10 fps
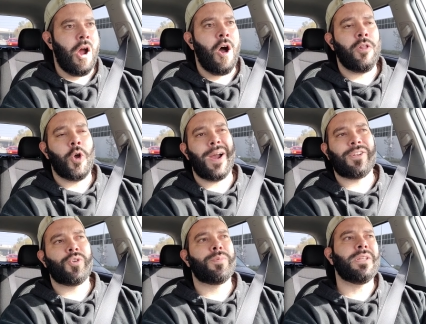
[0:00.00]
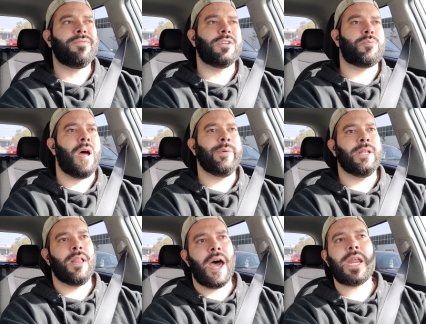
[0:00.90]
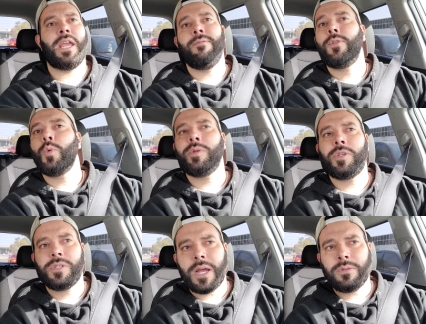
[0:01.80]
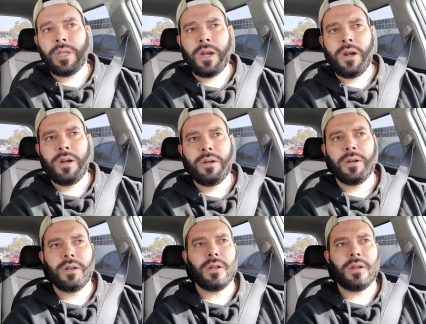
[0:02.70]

although I do believe there's probably a lot of influencers out there